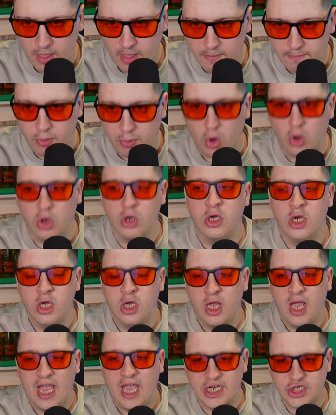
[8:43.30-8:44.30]
But
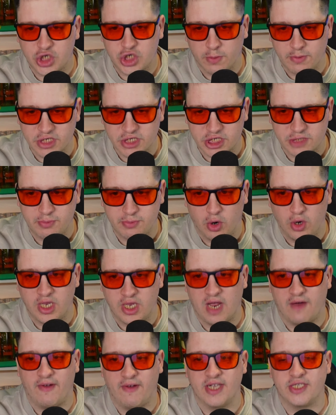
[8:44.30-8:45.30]
his job as a sporting
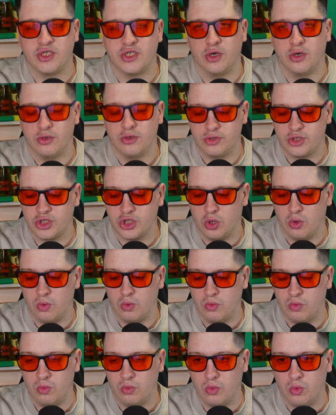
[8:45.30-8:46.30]
director.
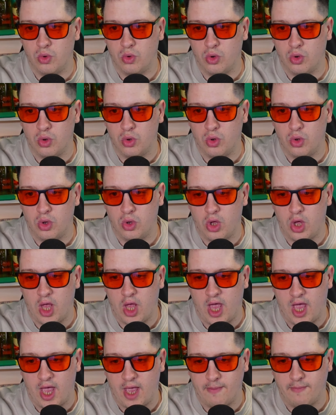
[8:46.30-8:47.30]
So
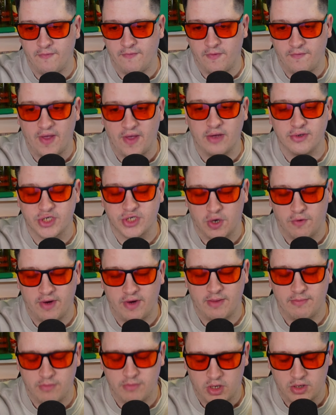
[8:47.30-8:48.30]
Vevell,
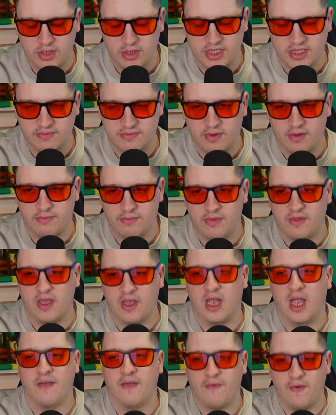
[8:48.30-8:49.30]
sorry, not his
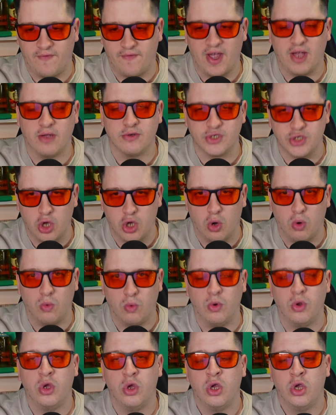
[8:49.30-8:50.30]
thing. Vevell's
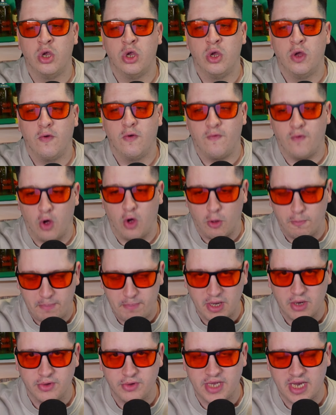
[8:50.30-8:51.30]
known for
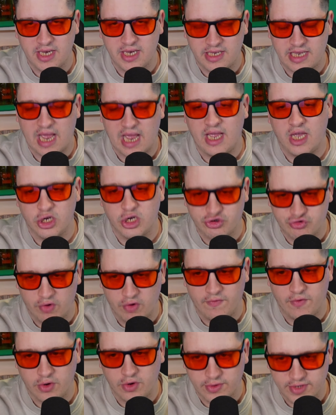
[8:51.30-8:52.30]
building
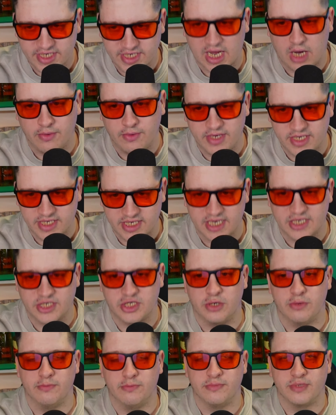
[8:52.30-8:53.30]
data-driven scouting
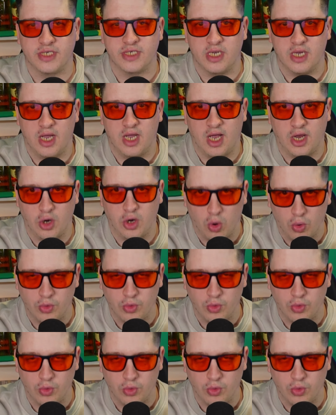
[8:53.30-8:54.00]
systems and